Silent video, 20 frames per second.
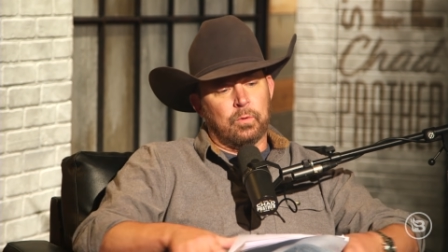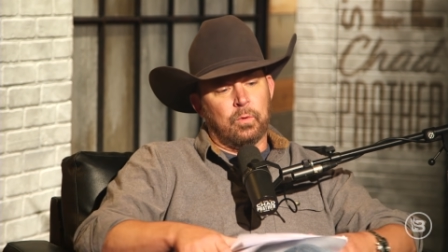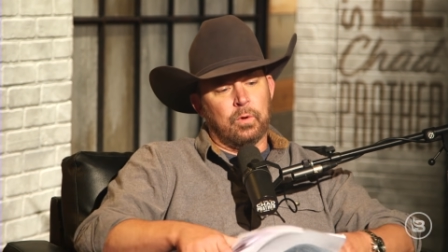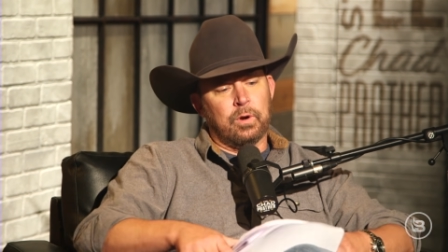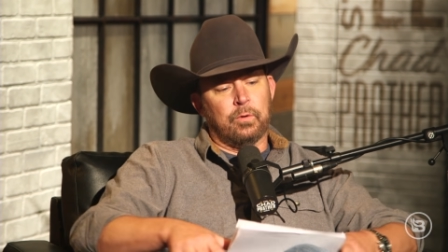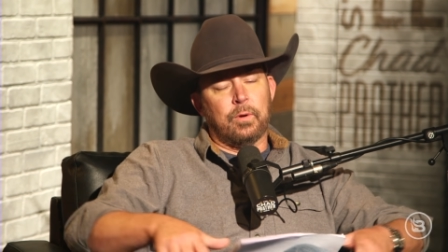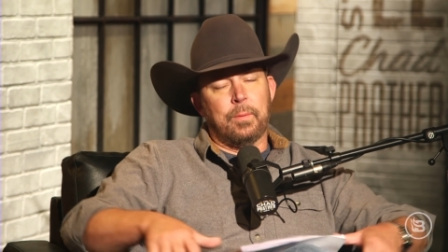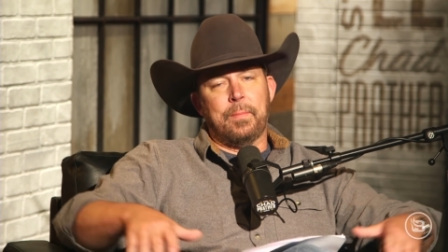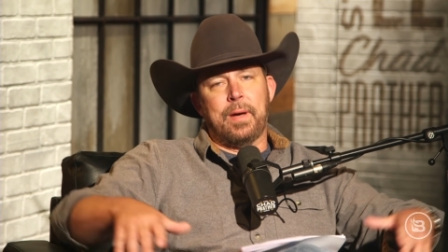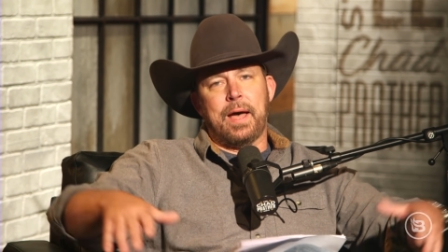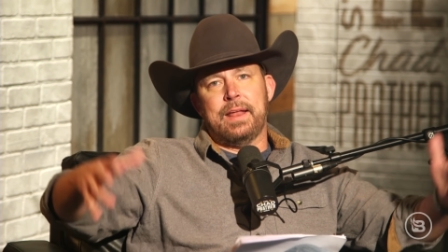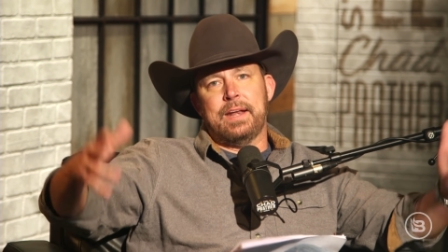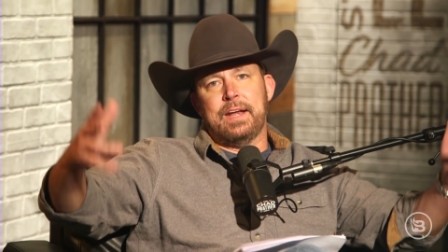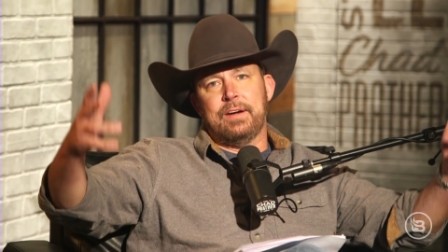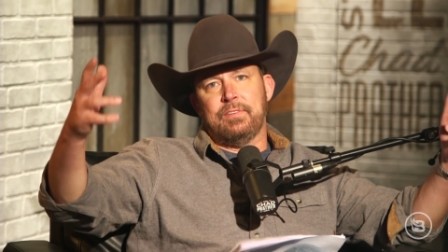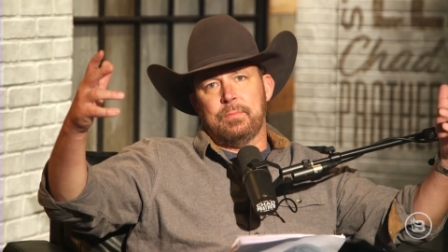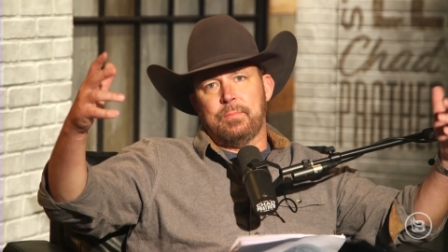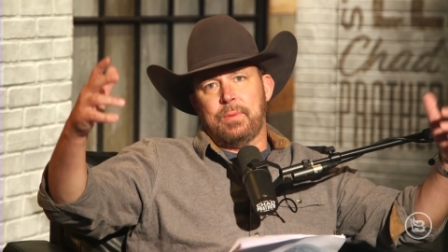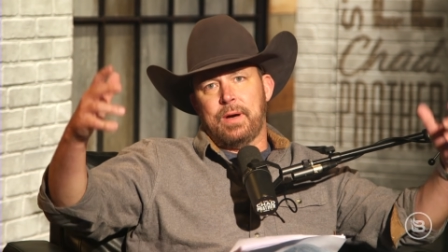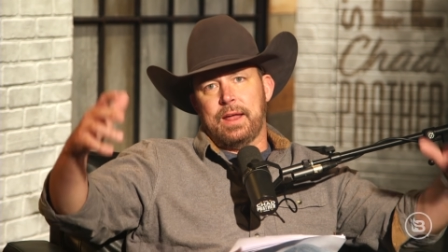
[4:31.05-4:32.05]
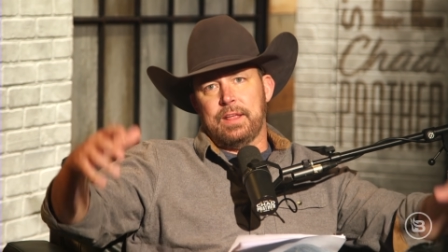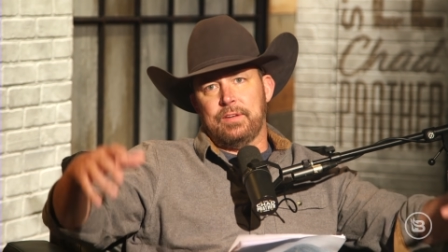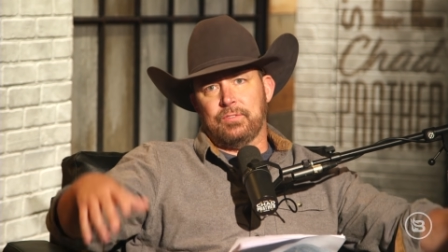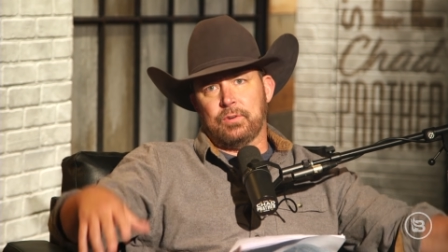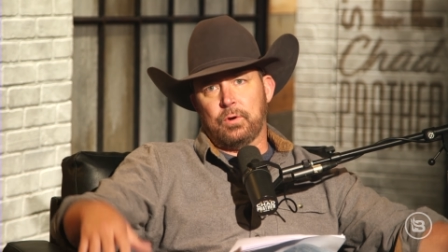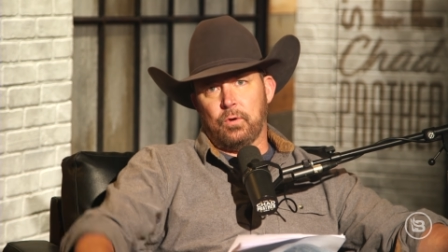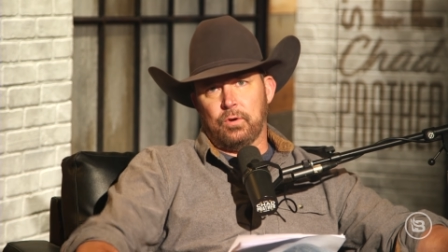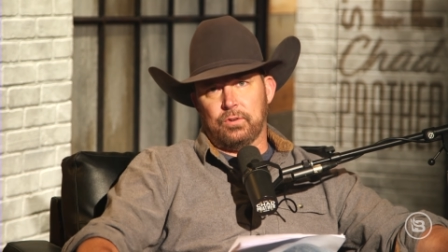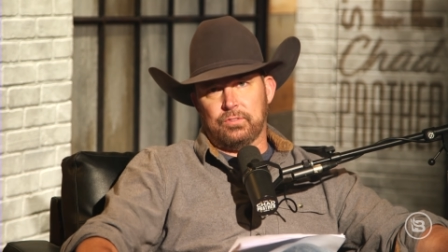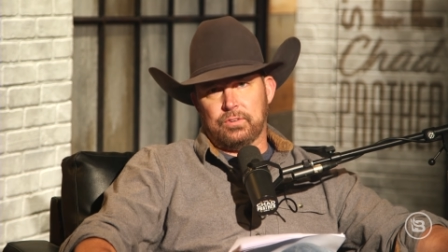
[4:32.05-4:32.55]
We want to remind everybody,
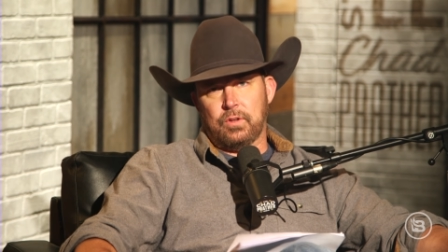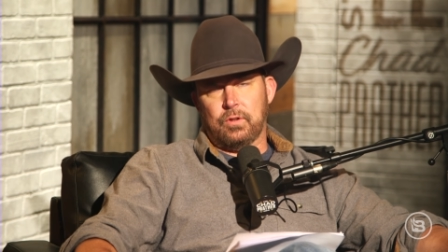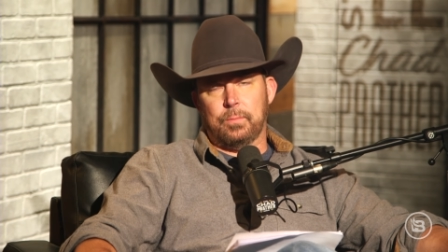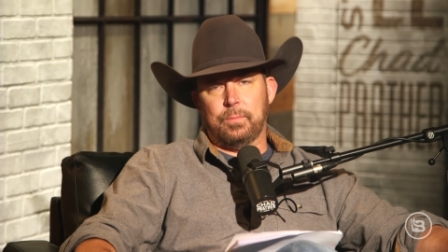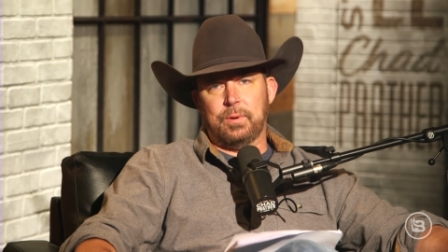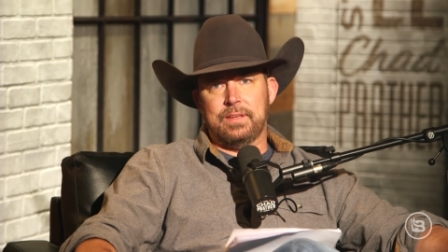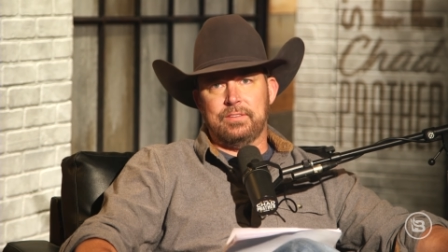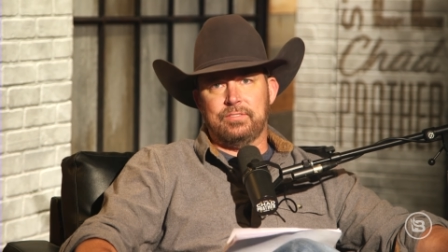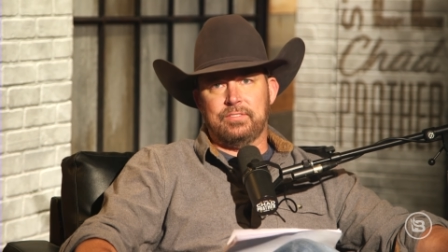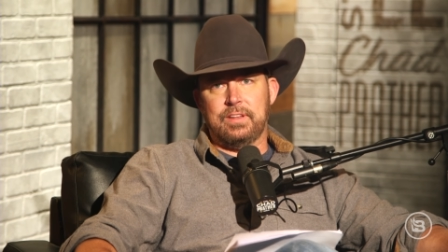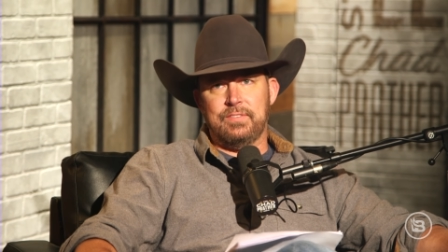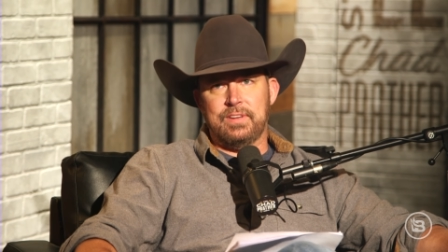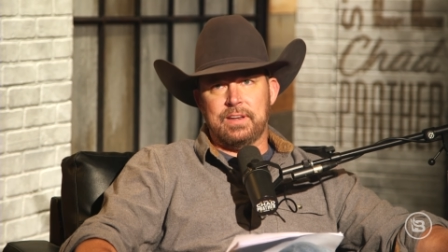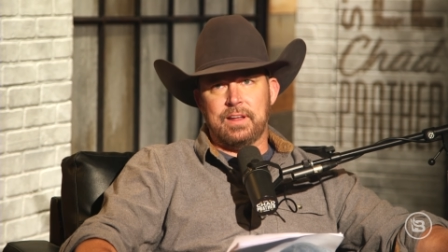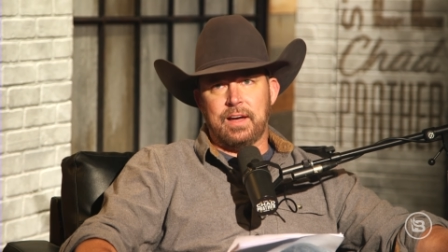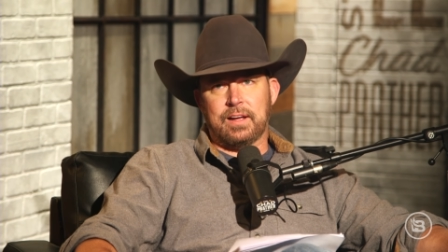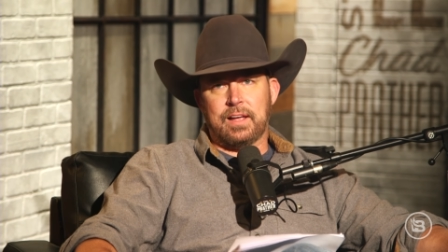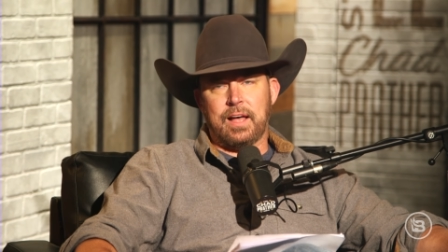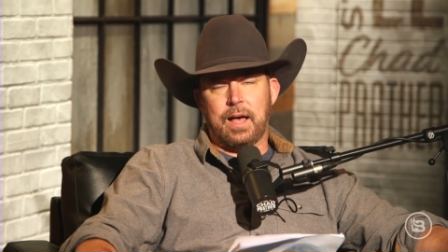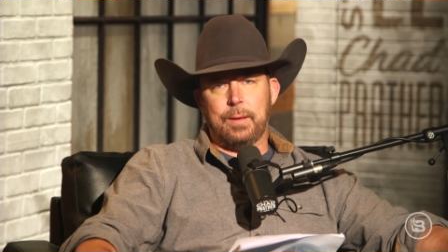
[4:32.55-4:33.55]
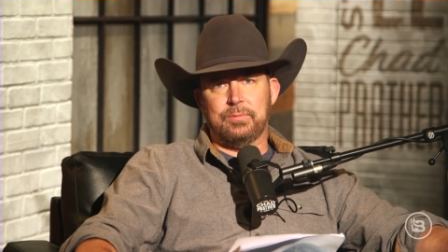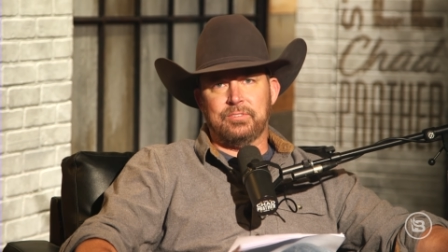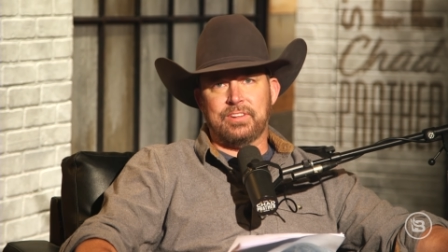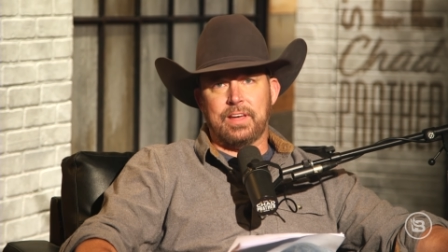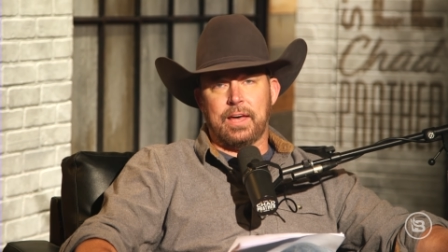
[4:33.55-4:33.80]
of course, go to blazetv.com,